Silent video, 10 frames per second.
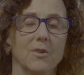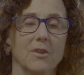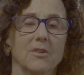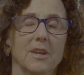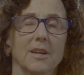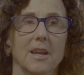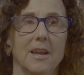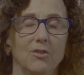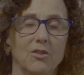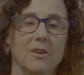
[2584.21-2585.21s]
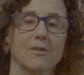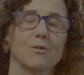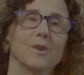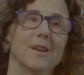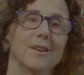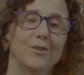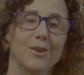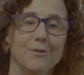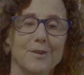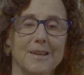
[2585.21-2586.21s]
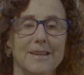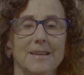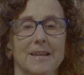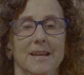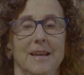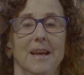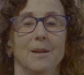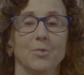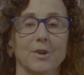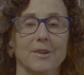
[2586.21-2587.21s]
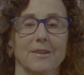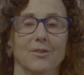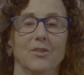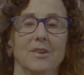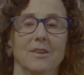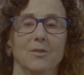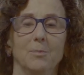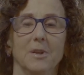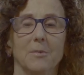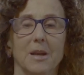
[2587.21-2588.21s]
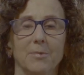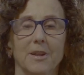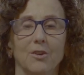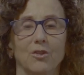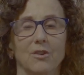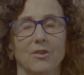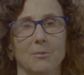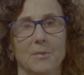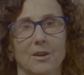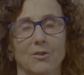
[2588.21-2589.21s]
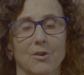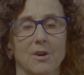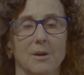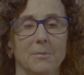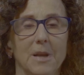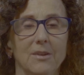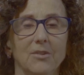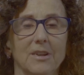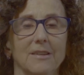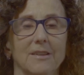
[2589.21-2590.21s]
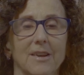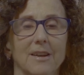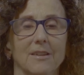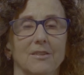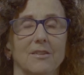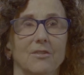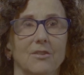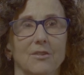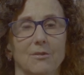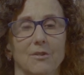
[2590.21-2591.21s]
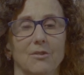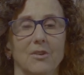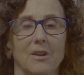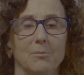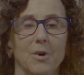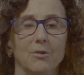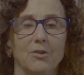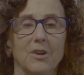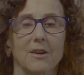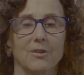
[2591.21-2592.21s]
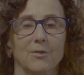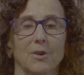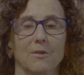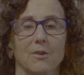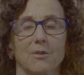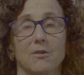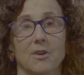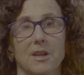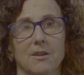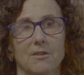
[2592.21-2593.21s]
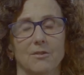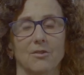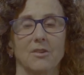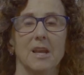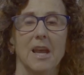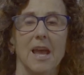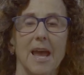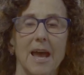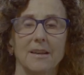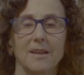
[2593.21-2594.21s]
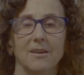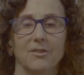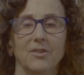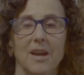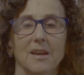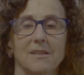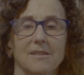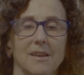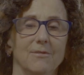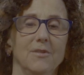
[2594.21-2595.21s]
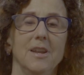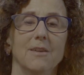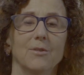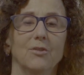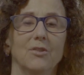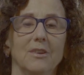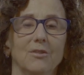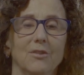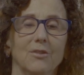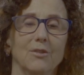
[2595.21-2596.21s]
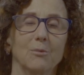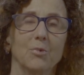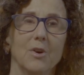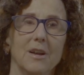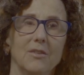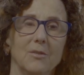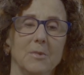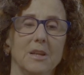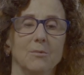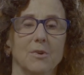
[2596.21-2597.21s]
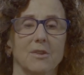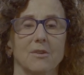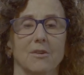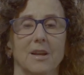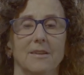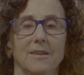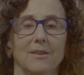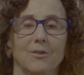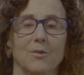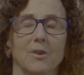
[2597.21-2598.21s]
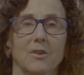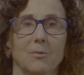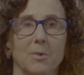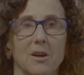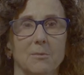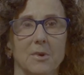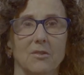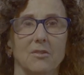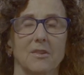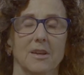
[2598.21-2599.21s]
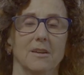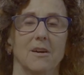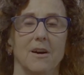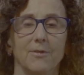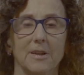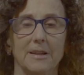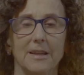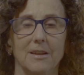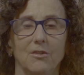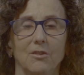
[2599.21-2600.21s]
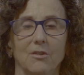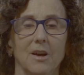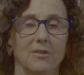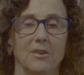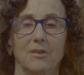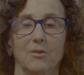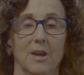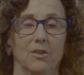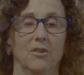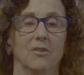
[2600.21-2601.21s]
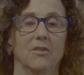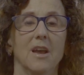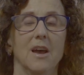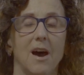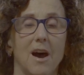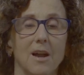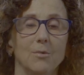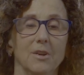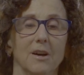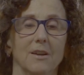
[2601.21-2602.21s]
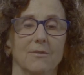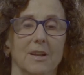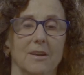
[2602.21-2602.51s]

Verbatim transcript: for their dedication, creativity, and brilliance. It has been my pleasure to mentor amazingly talented students and postdocs for over 30 years at Caltech. They've never ceased to surprise me with their ideas for experiments that often lead to us in directions I would not have